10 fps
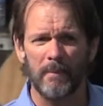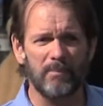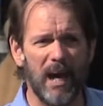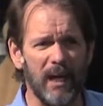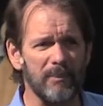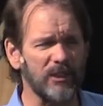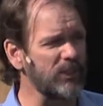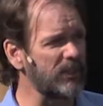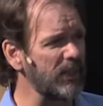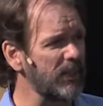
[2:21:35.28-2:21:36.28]
baila
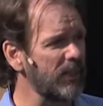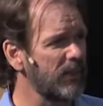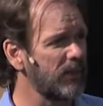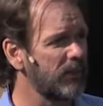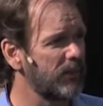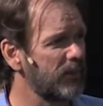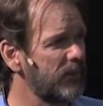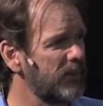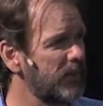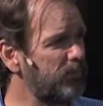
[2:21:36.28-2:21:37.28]
masipete,
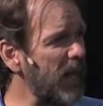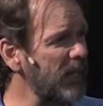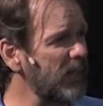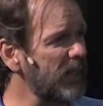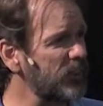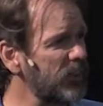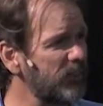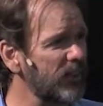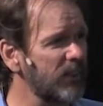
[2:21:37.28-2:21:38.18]
baila kisipete.